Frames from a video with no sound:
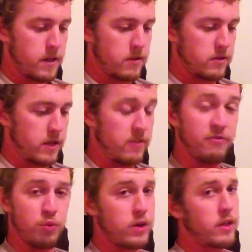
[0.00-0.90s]
It's
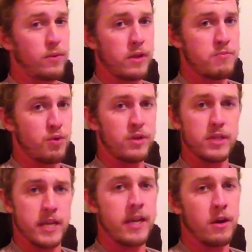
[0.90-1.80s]
really really important.
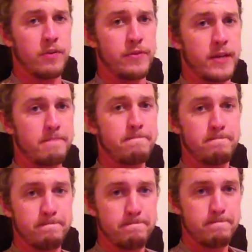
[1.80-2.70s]
Just take care of your feet.
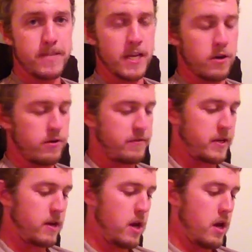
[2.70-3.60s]
Take care of your feet.